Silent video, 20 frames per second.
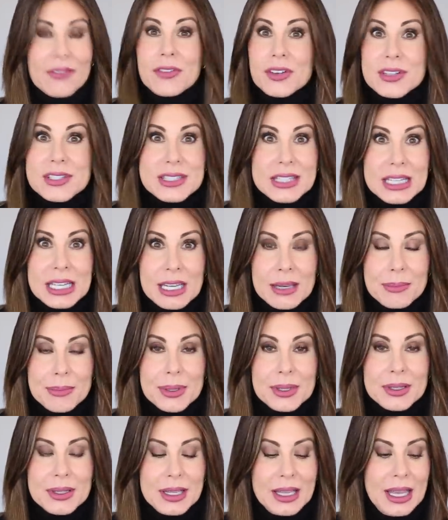for
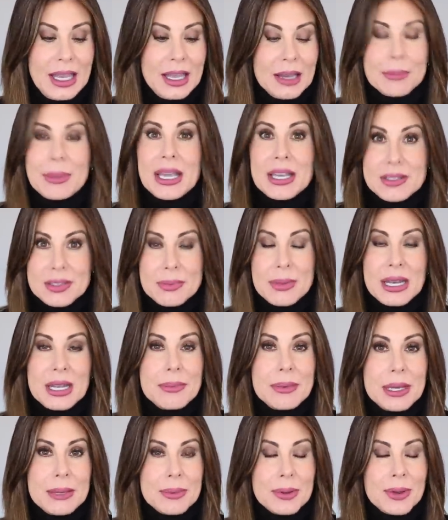sleep because many
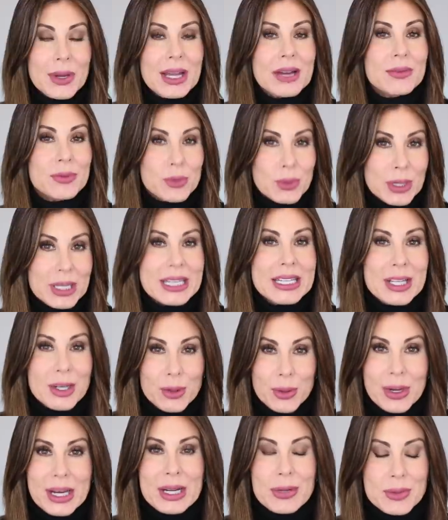people have really
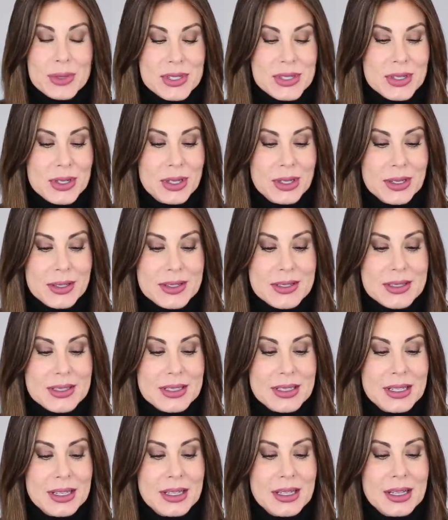great results.
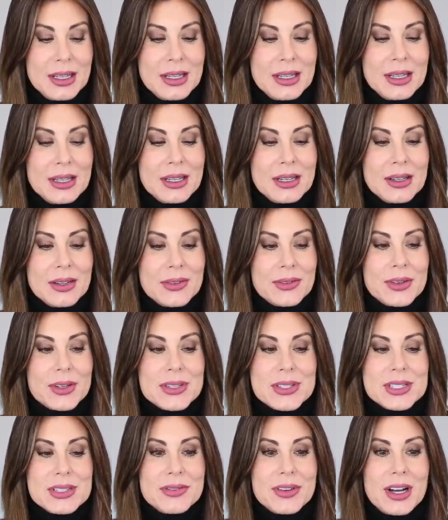
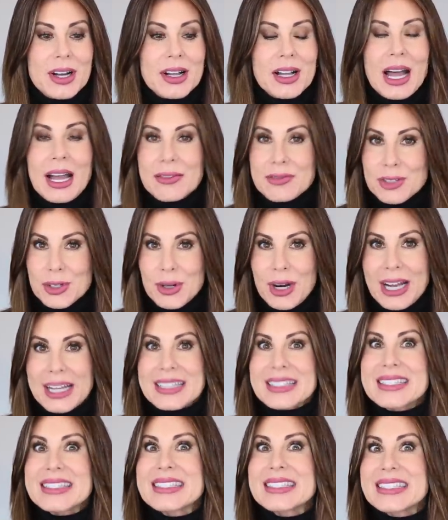First of all, I've
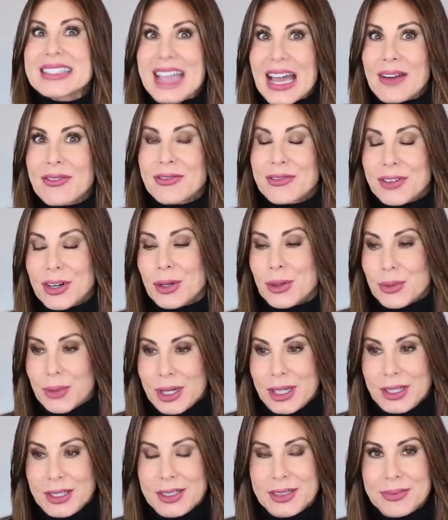tried
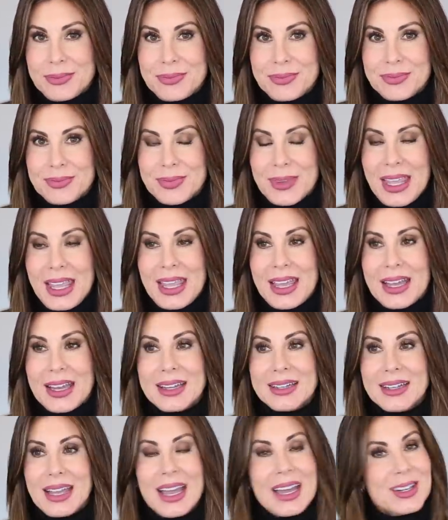several
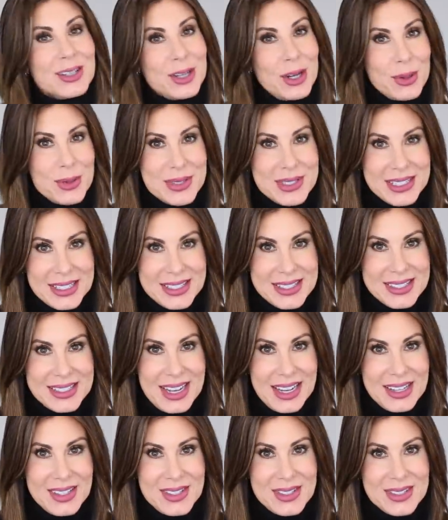and had no
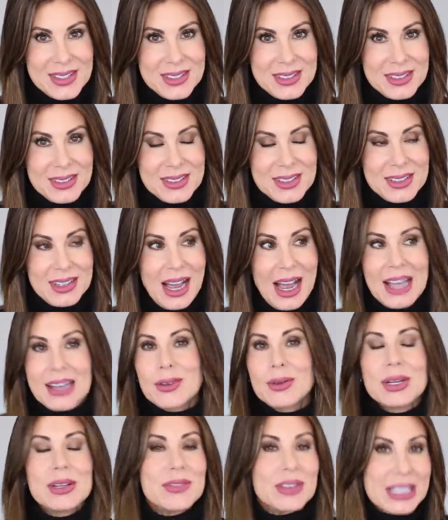success. I
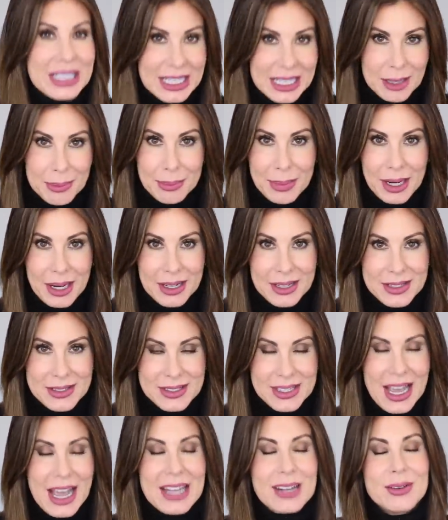don't even get a
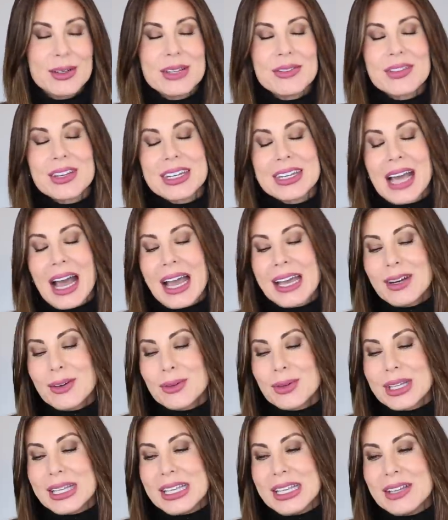buzz. I
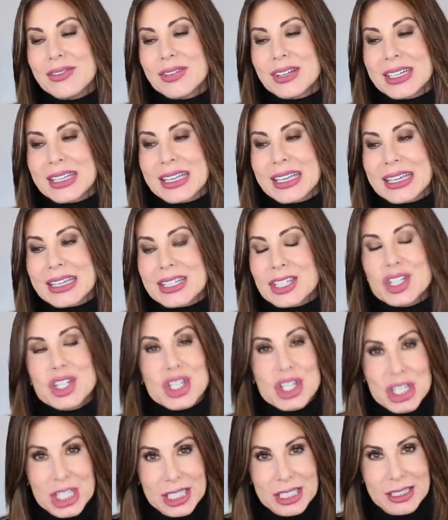don't even get
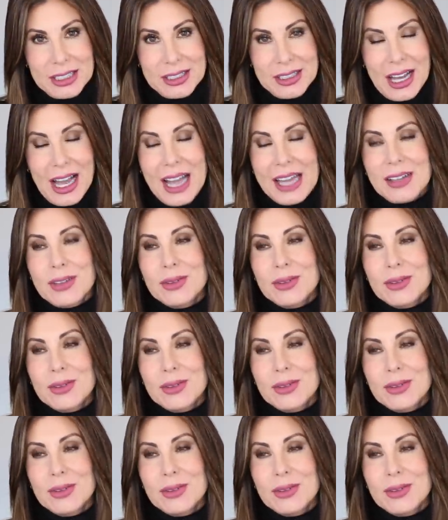chill.